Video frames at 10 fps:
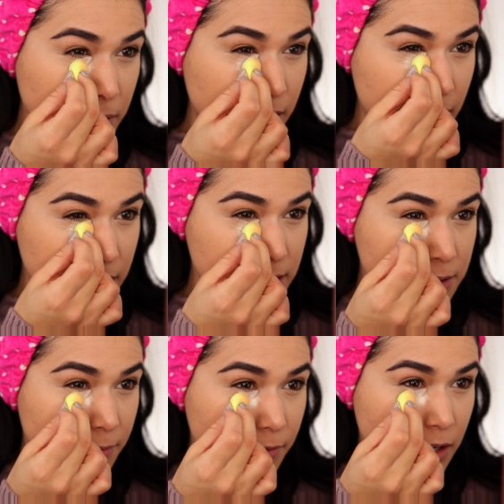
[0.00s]

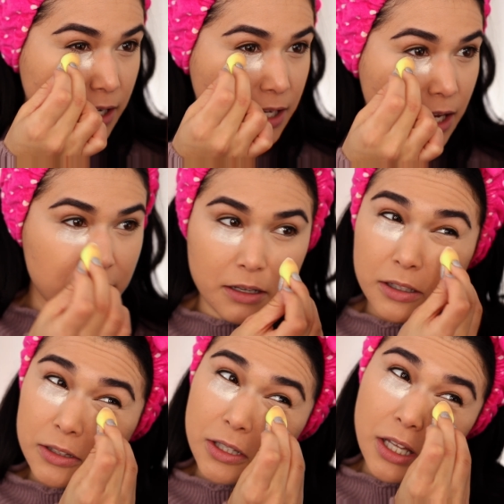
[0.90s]
because I get
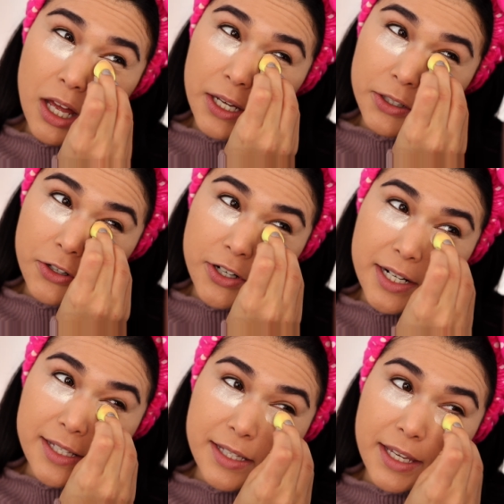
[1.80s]
a lot of
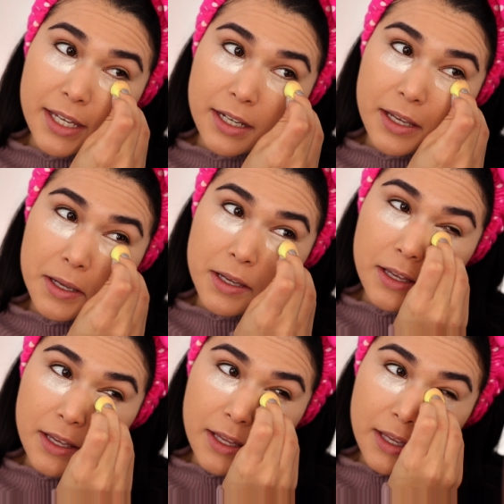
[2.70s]
creasing
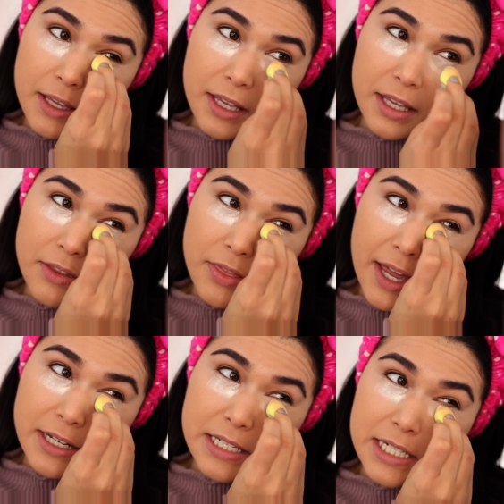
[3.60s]
in
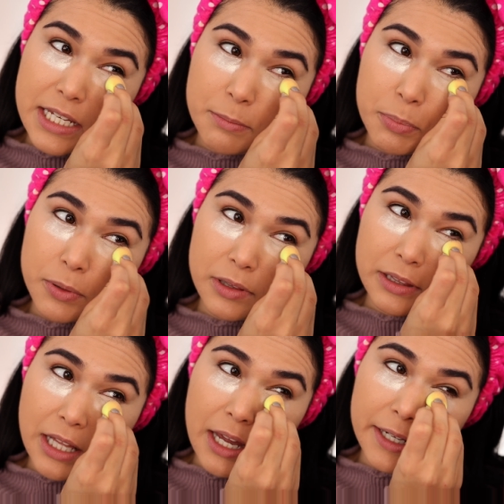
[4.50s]
that deep
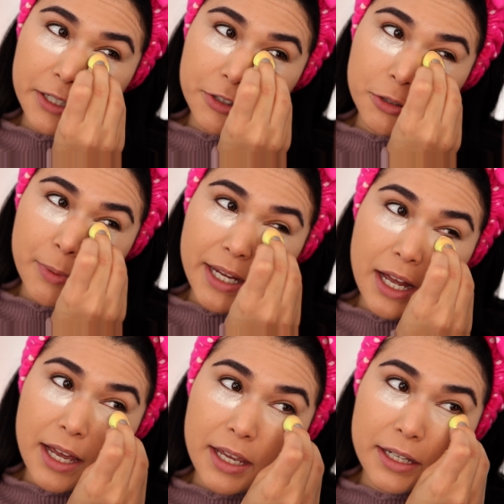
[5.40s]
line under my
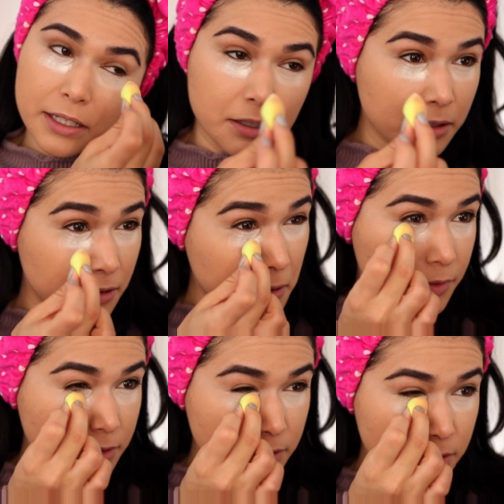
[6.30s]
eye.
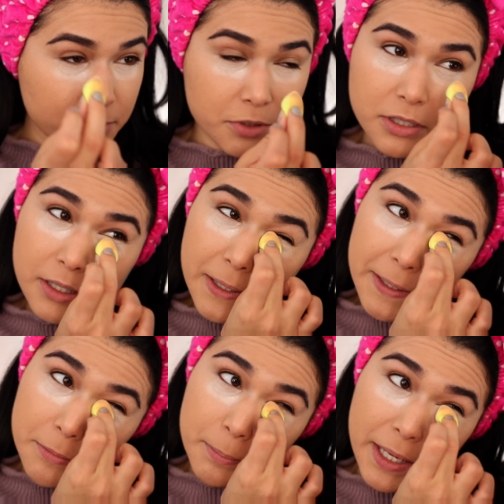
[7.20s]
So I'm just gonna
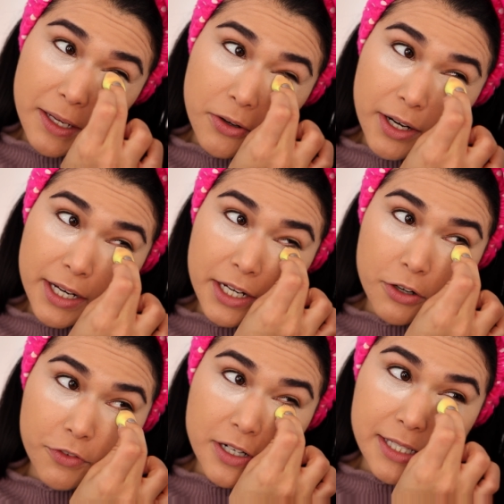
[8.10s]
kind of bake right
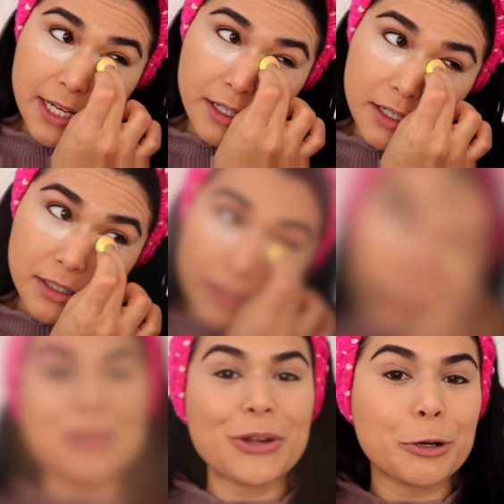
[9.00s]
here for a second.
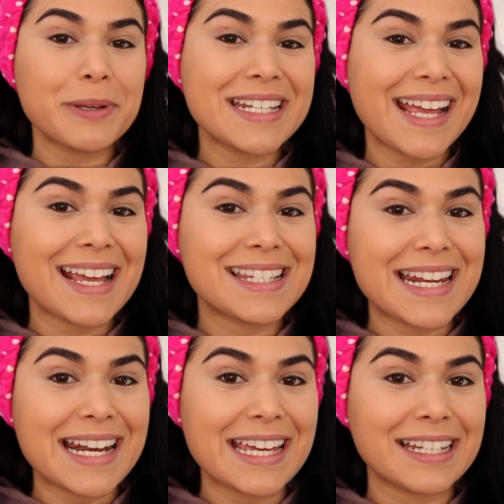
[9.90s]
So the Urban Decay
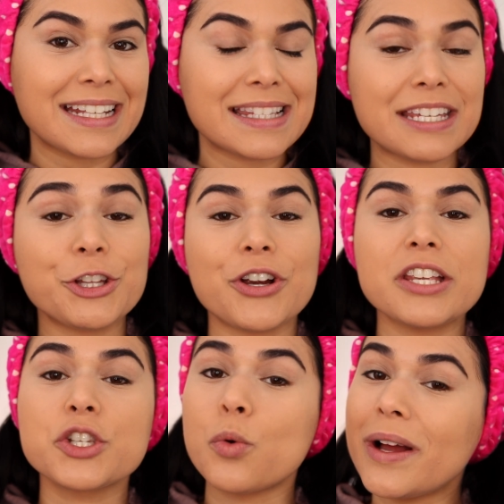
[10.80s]
Stay Naked Concealer
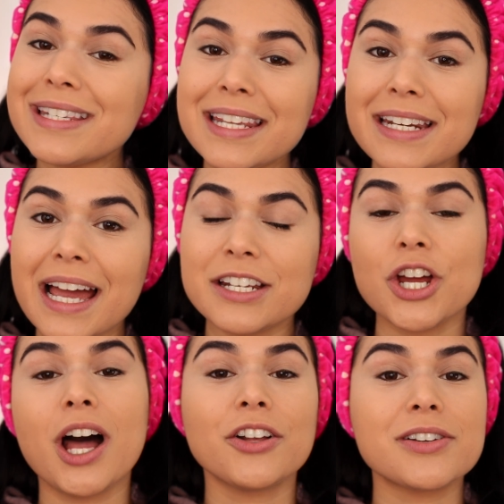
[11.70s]
is
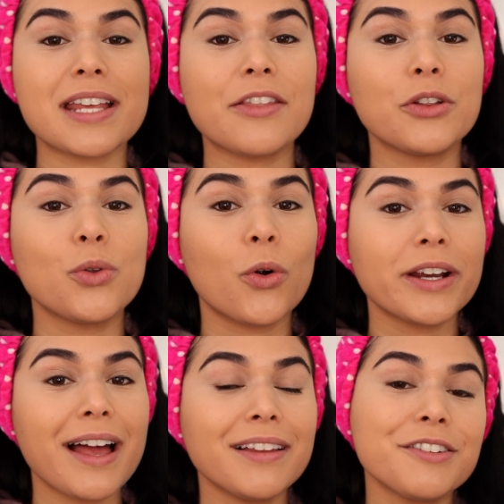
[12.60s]
$29 and the
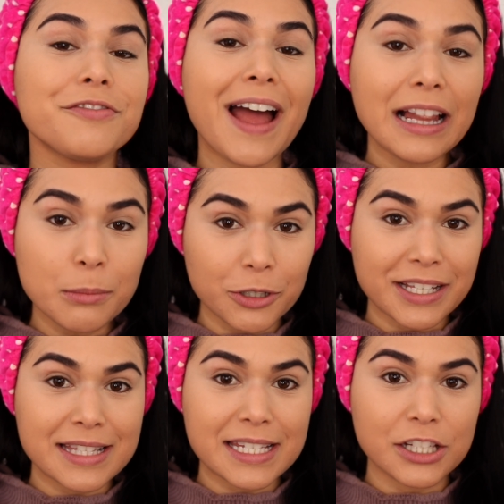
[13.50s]
L'Oreal Infallible
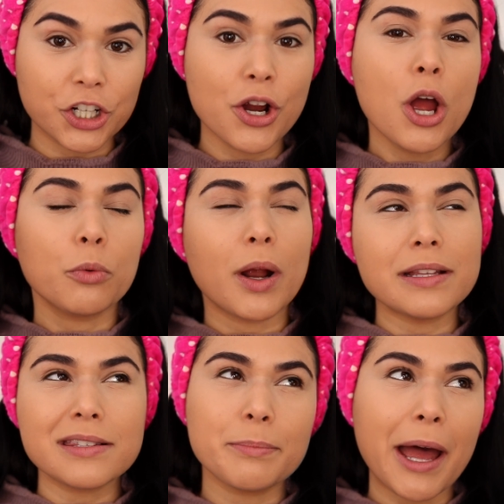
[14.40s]
Concealer
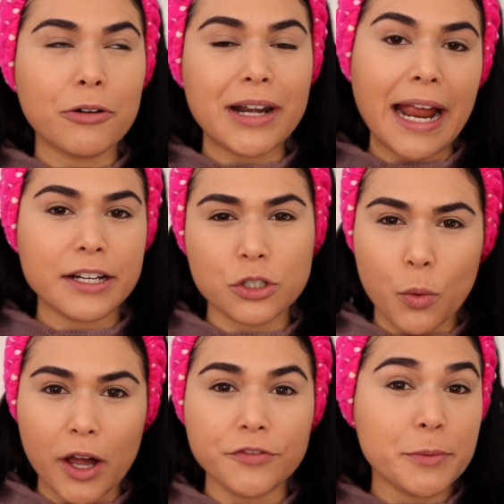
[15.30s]
runs about 9 to
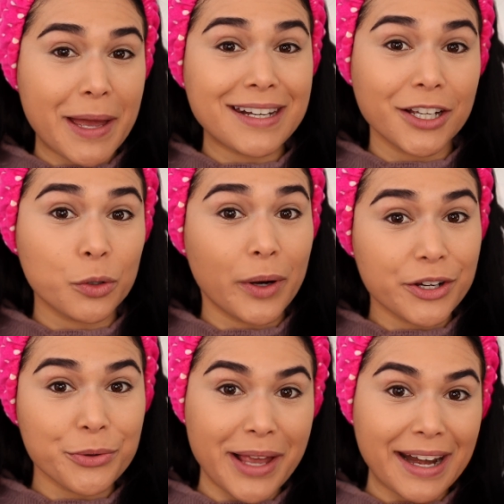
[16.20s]
12 depending on where
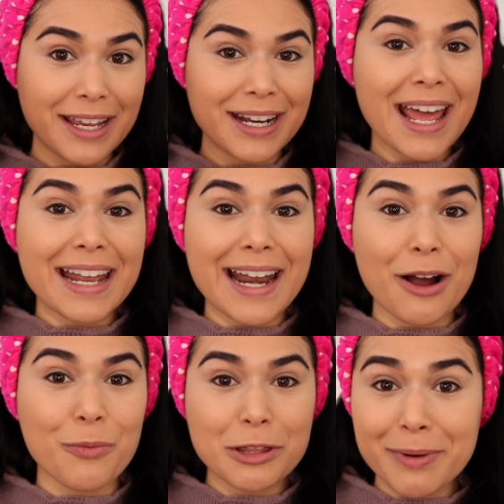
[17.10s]
you get it.
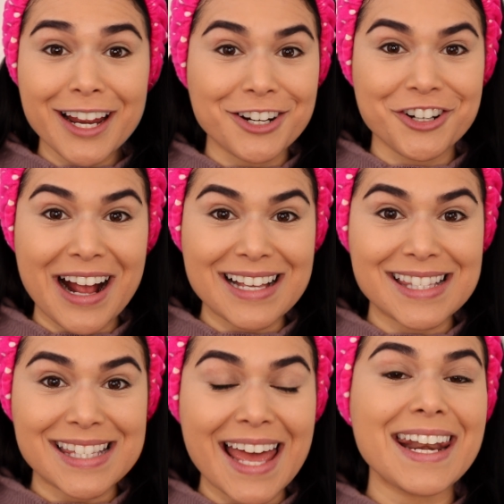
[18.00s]
Now with my under
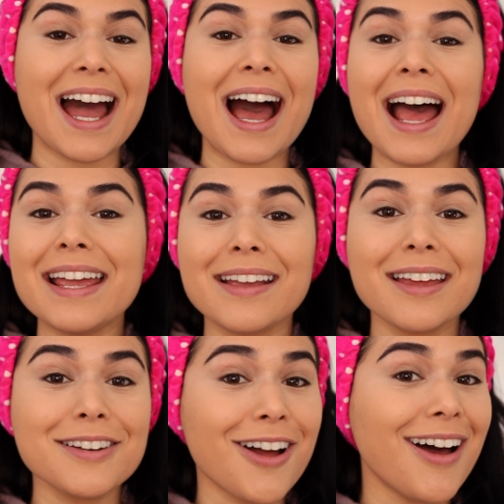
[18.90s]
eyes set, I
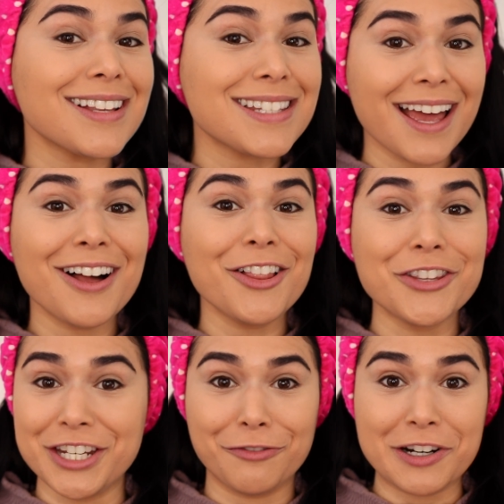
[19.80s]
cannot tell
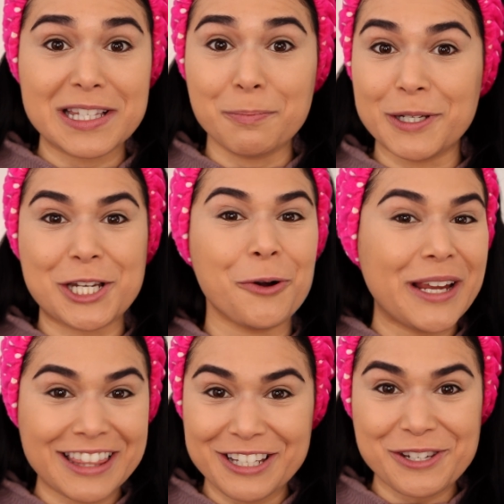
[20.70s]
the difference
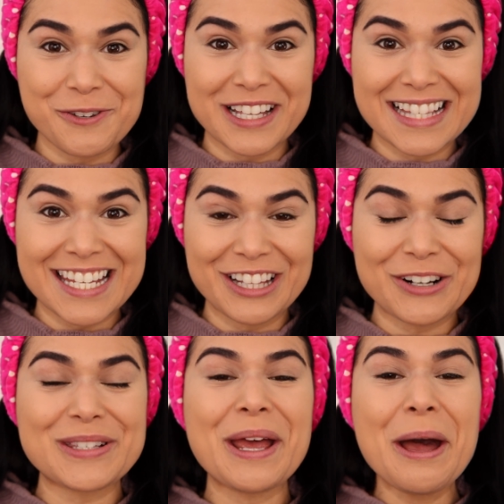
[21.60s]
between the two
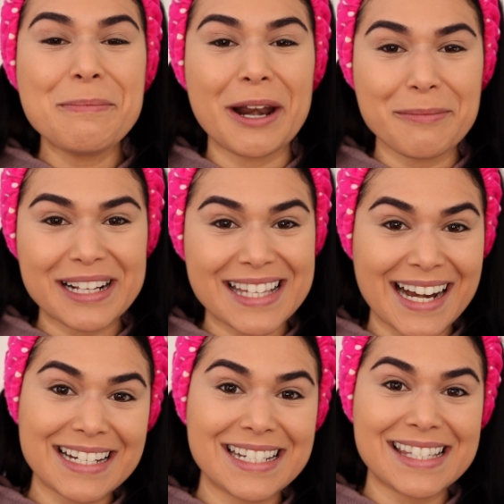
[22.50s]
concealers, but I'm
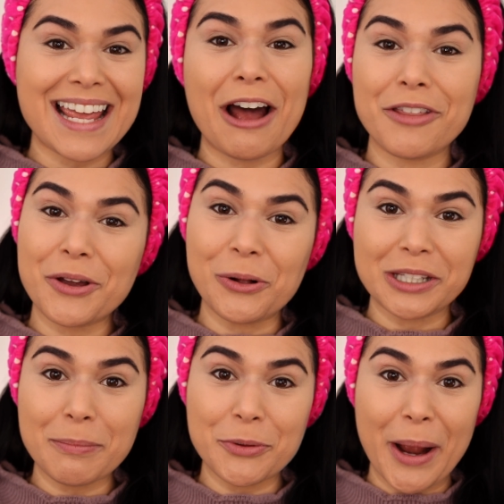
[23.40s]
excited to see how they
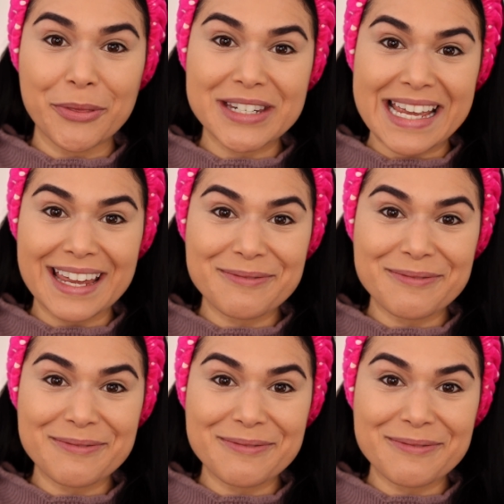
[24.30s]
hold up throughout the day.